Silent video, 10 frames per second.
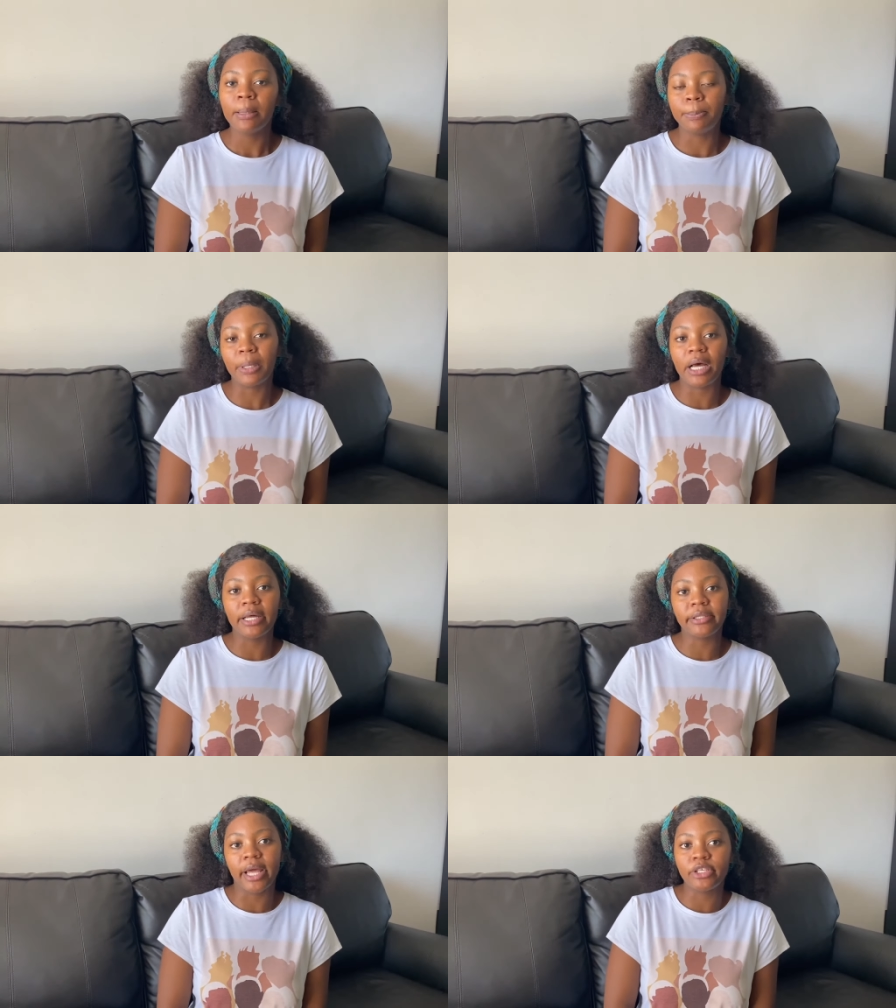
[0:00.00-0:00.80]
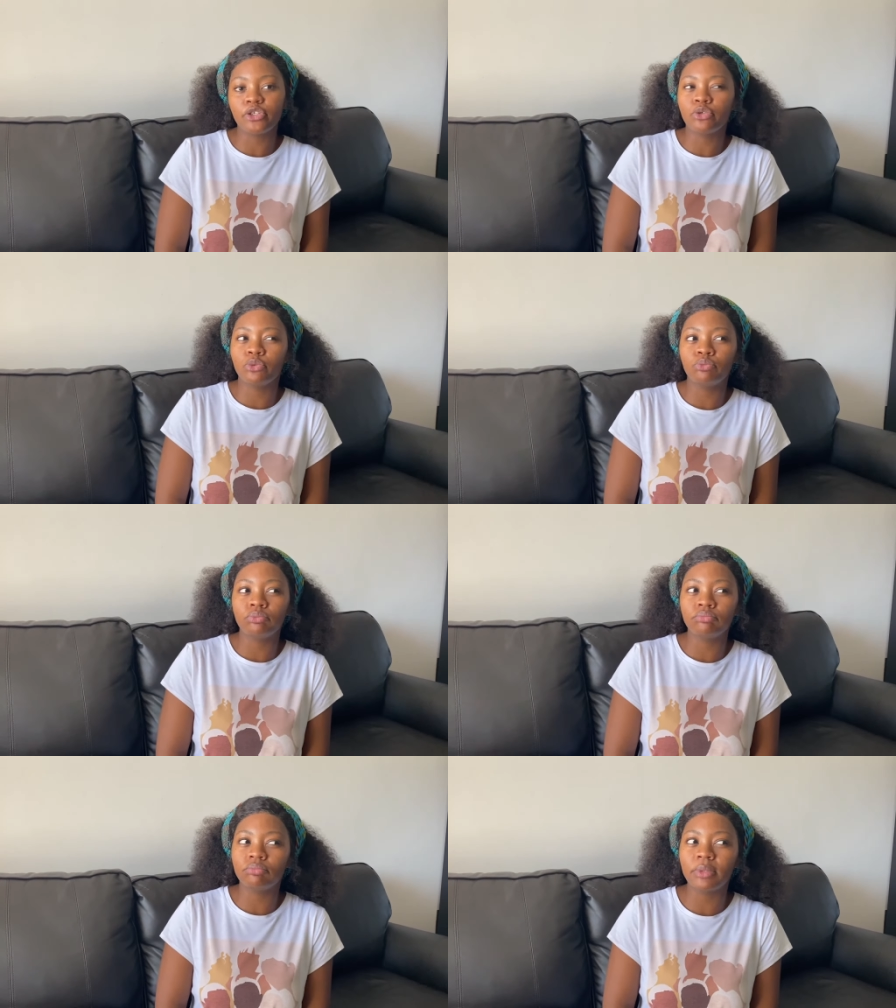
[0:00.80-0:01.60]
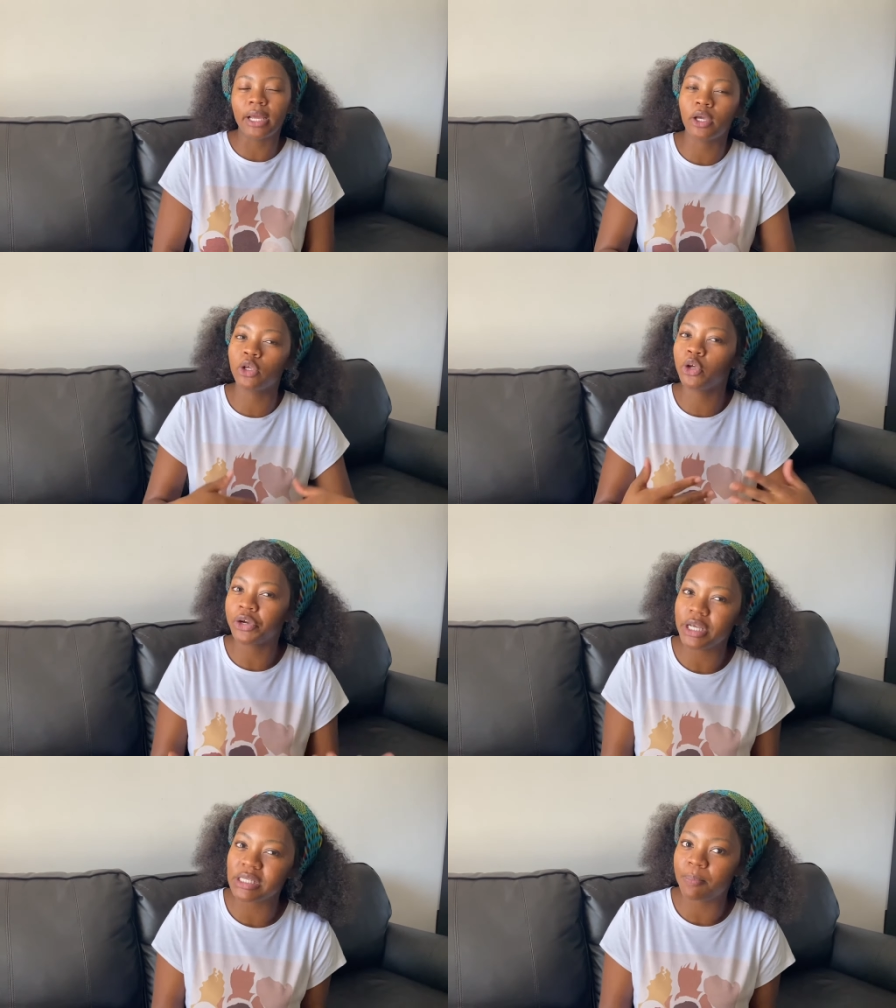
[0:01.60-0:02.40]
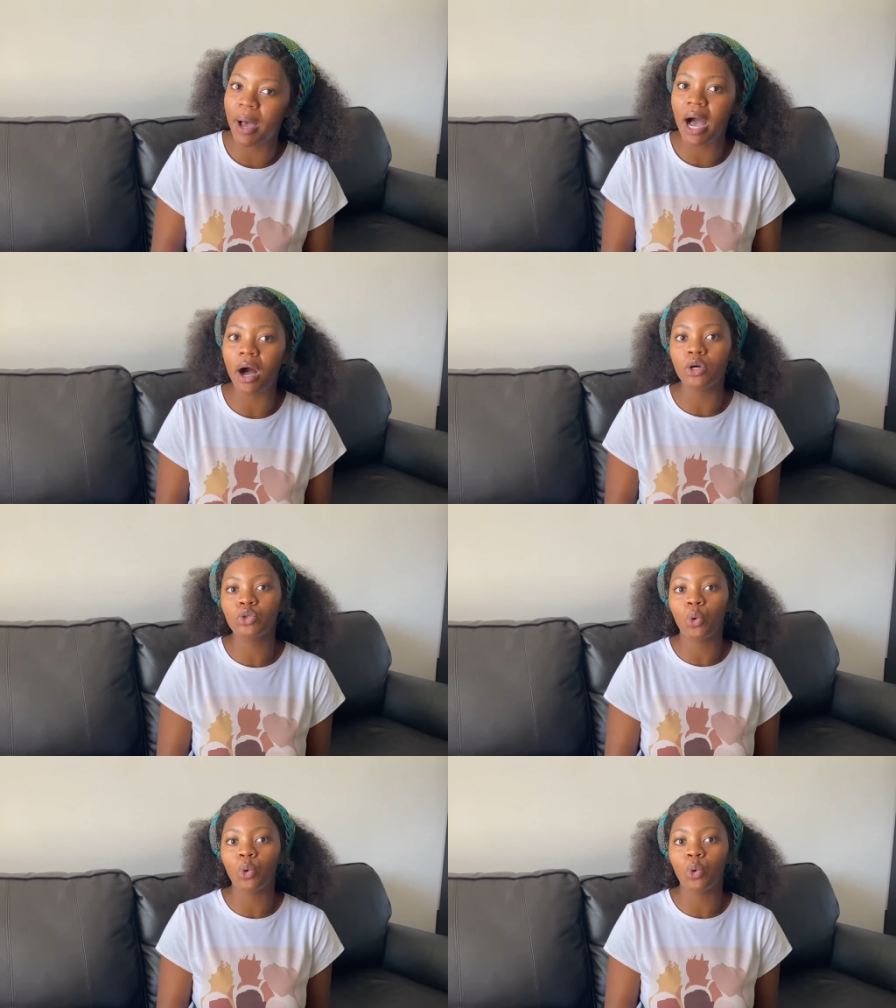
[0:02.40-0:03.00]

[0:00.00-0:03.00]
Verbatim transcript: but that you like curious about,